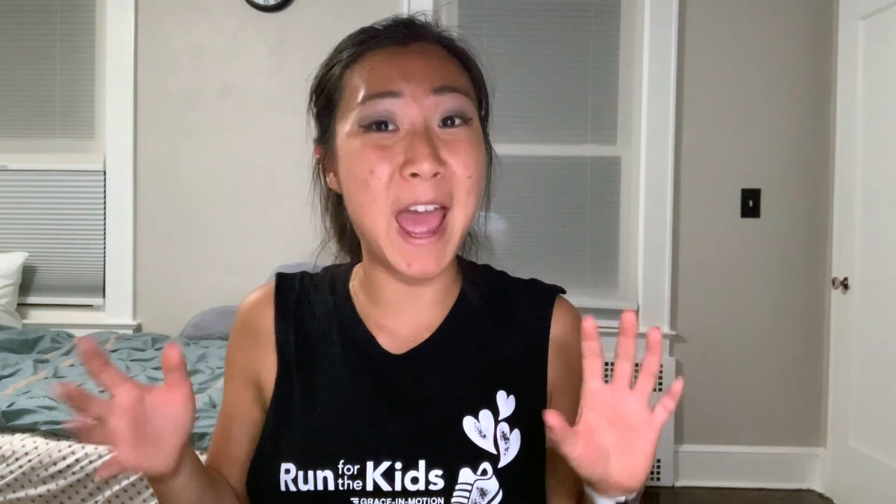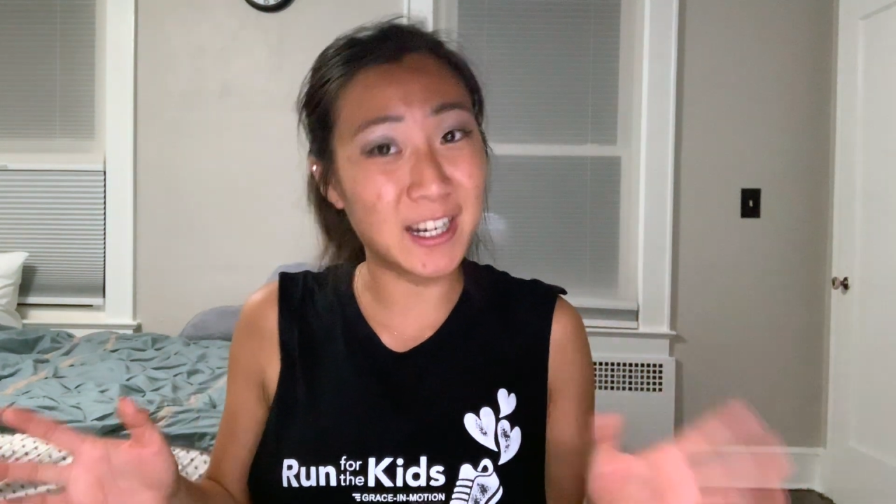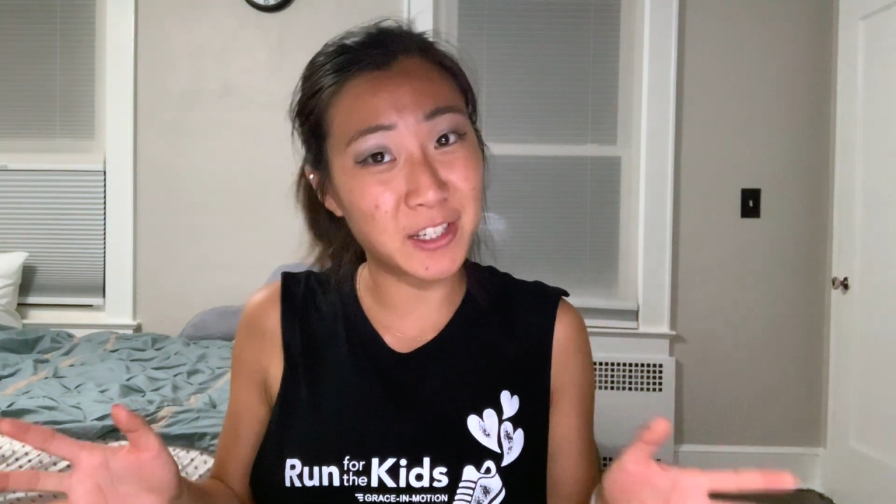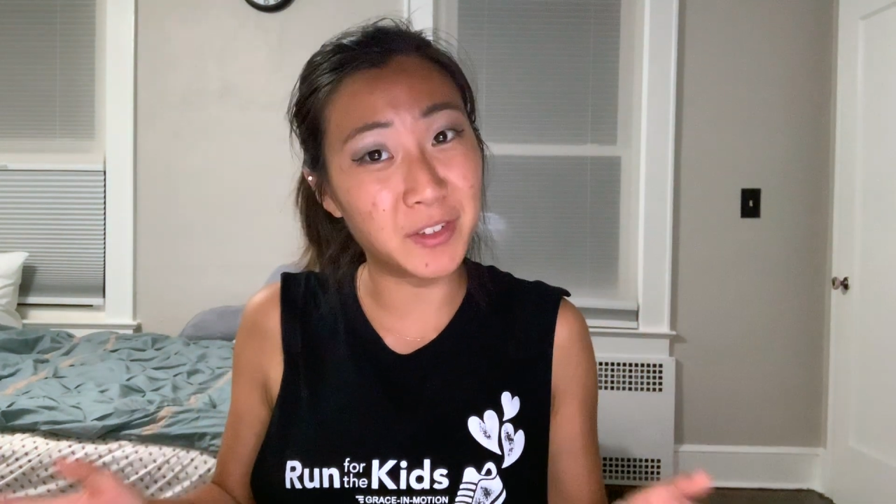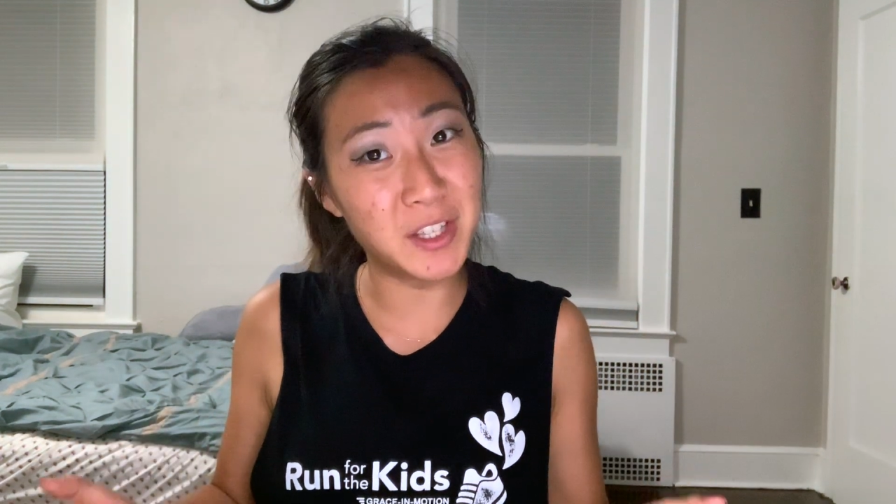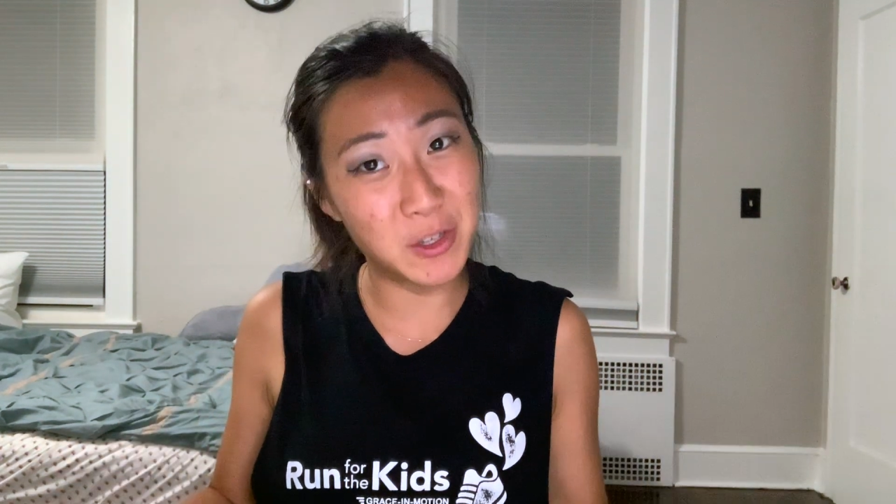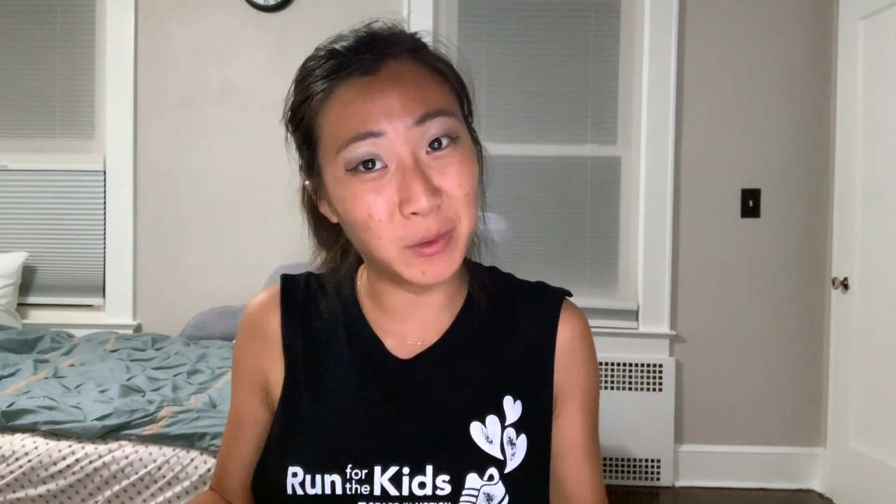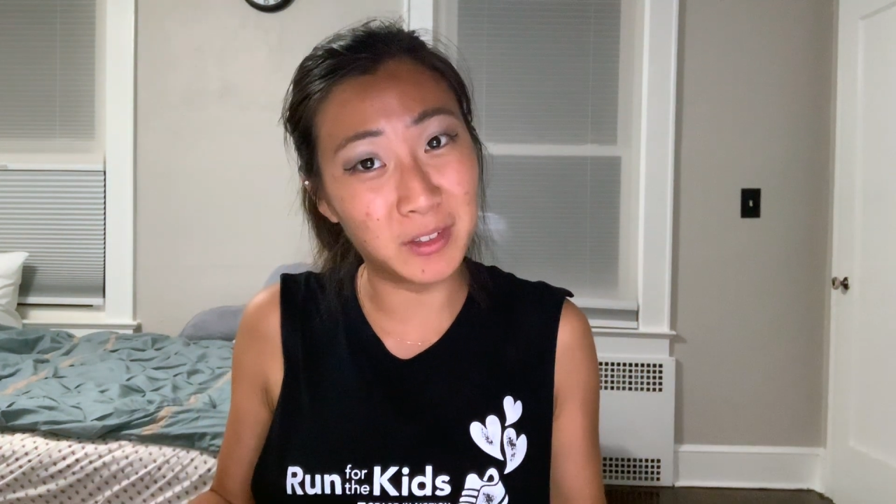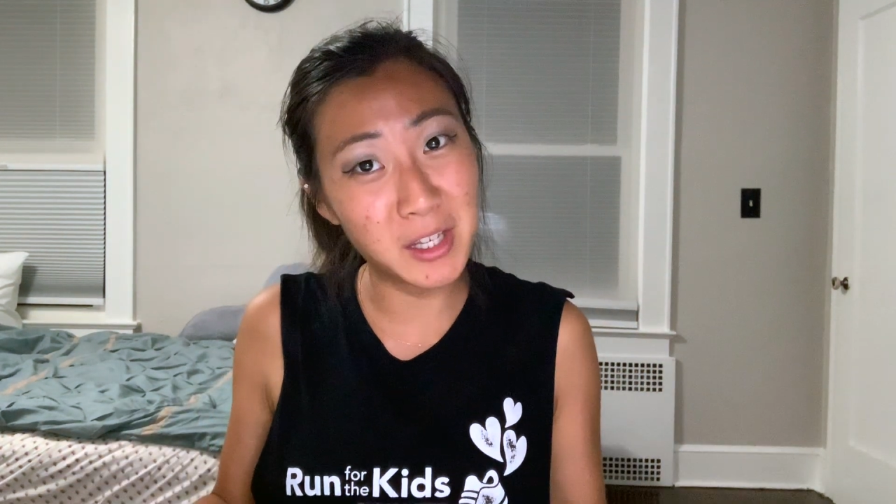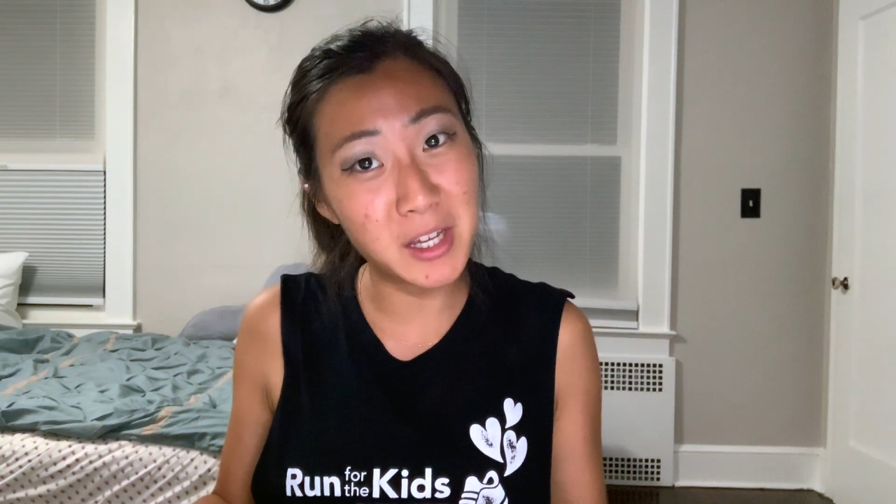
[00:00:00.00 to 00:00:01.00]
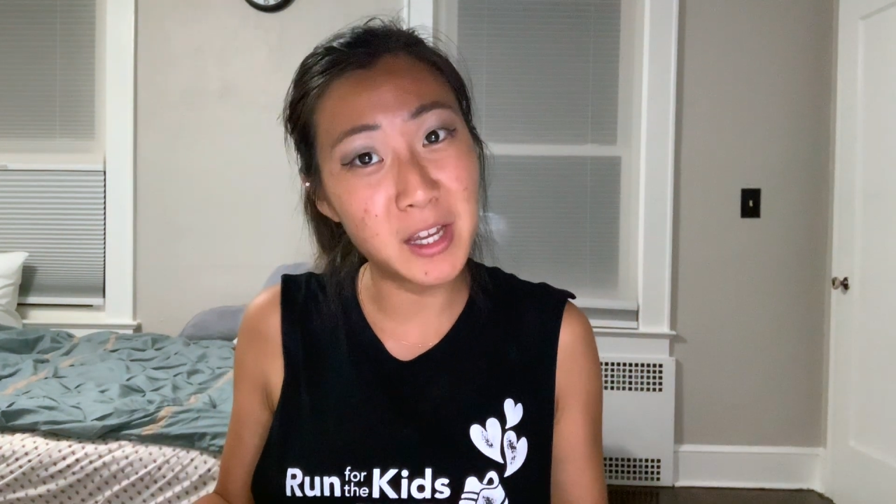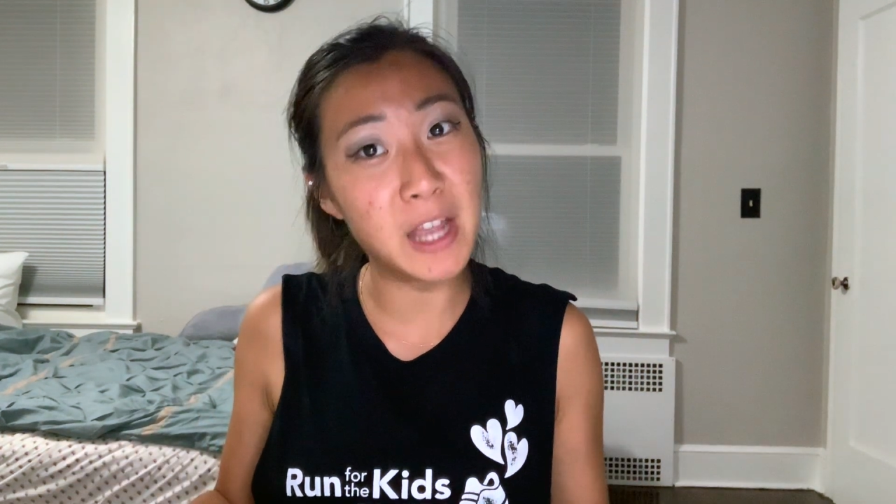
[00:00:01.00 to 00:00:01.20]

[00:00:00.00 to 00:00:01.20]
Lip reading: actively using it